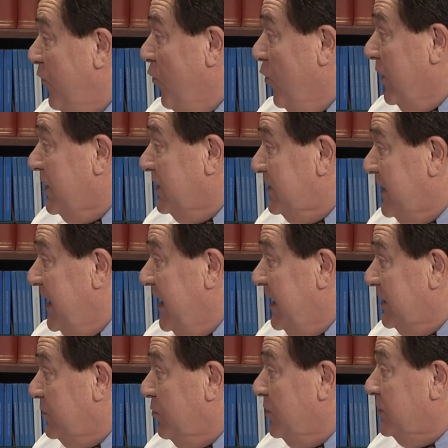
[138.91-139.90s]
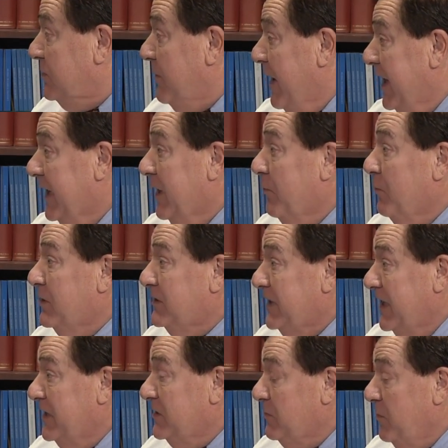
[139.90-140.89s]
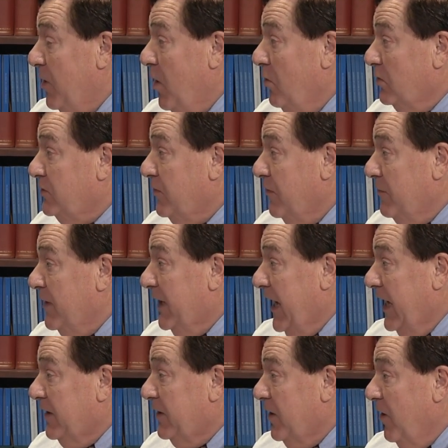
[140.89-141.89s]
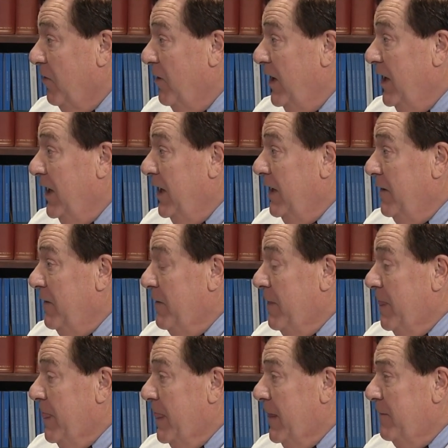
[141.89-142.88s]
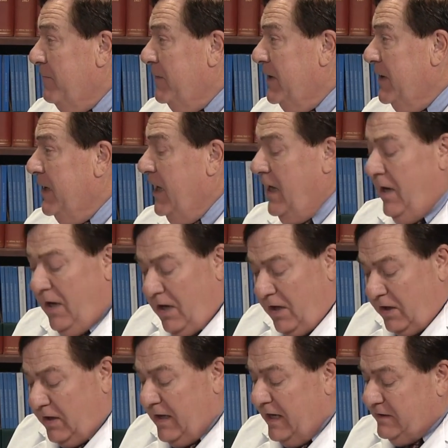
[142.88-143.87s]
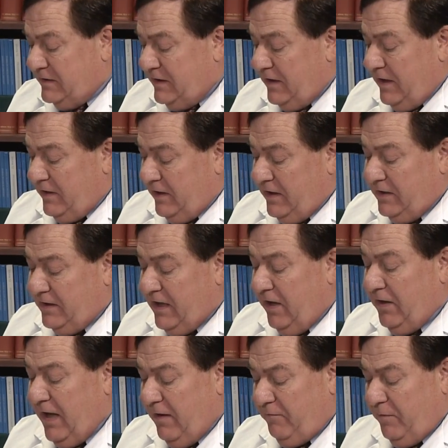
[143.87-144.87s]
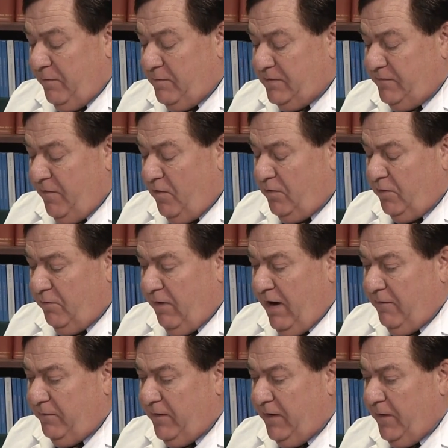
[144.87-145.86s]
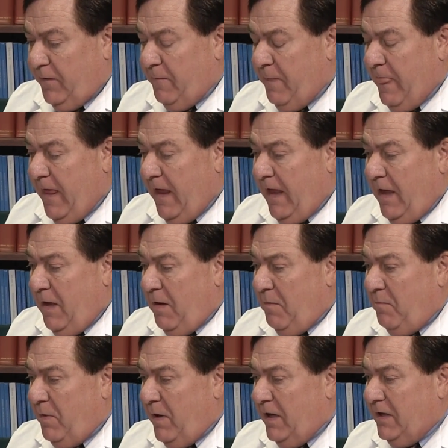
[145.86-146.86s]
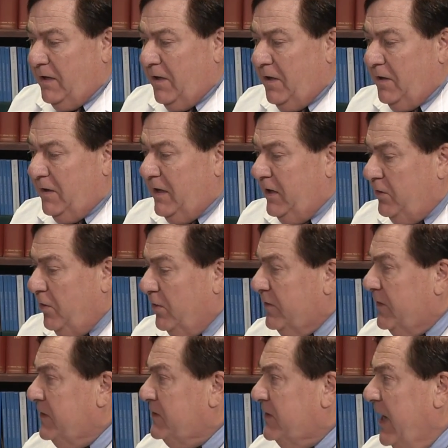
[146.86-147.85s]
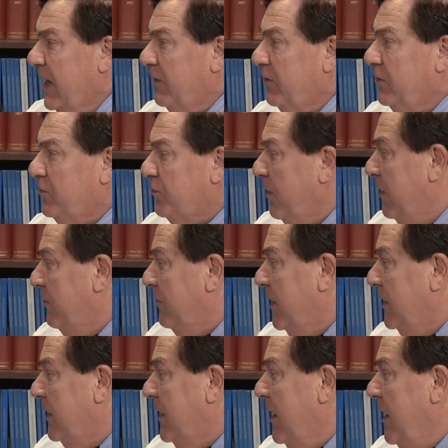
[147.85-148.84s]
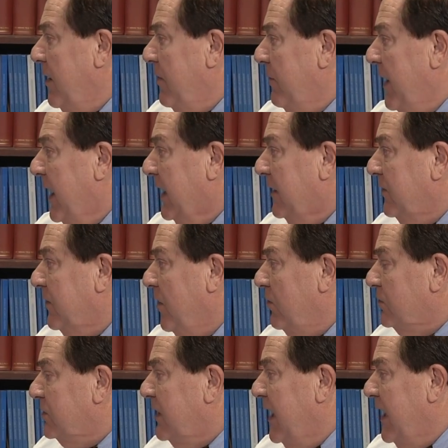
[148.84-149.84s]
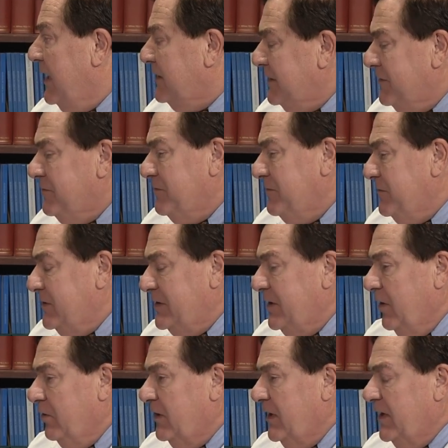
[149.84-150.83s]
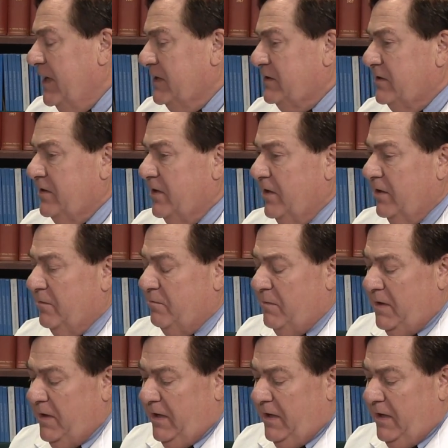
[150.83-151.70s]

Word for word: four disease, which meant it was in his bones from the get go. And he was young also. Uh, yes, and you can tell that from his photograph here. But uh, he took the standard treatment back in those days and still to this uh,